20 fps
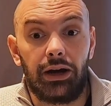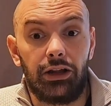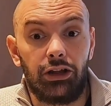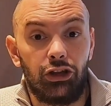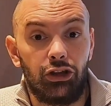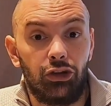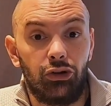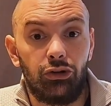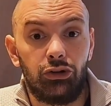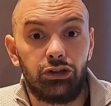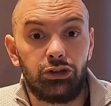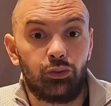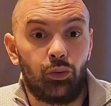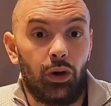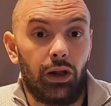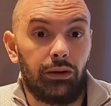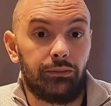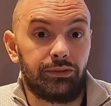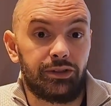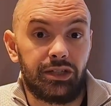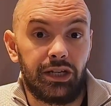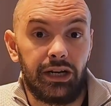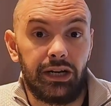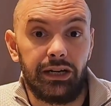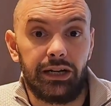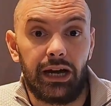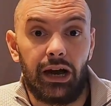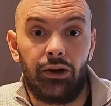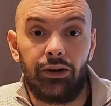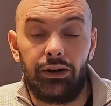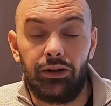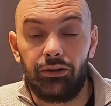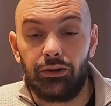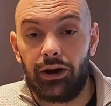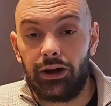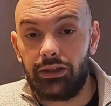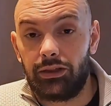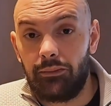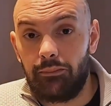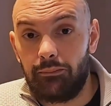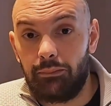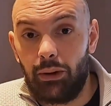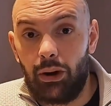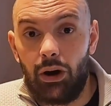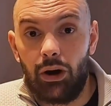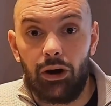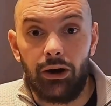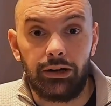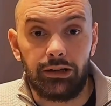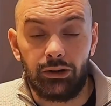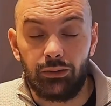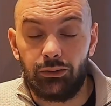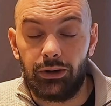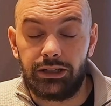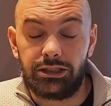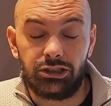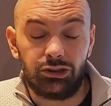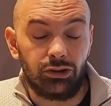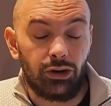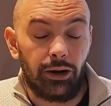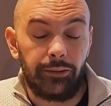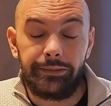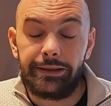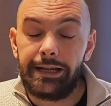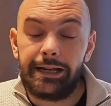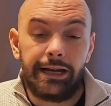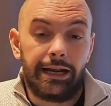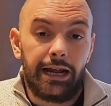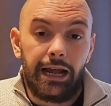use while I'm sitting down either at the bar, at the restaurant.